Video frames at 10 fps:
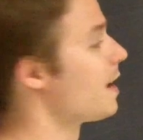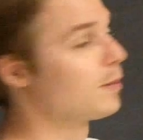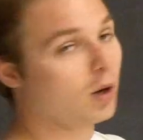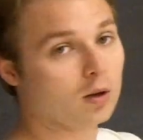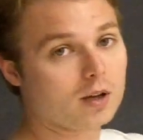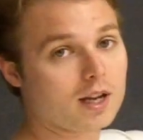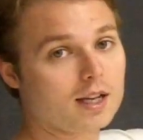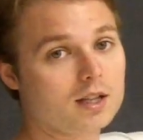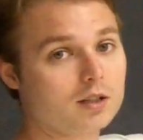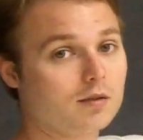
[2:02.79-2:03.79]
And then I'm going to look
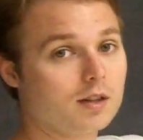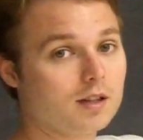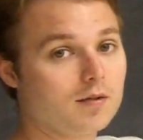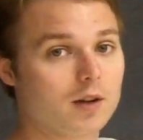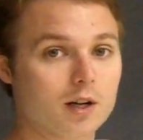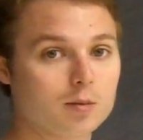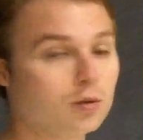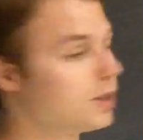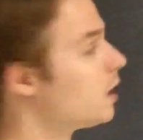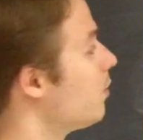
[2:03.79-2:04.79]
at each of the
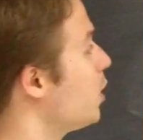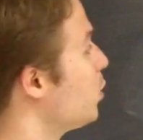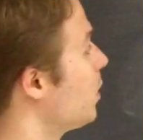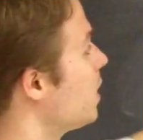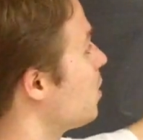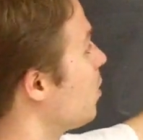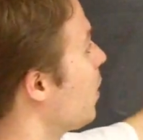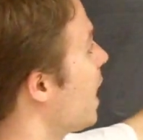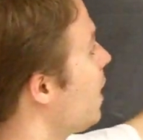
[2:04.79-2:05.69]
variables individually. So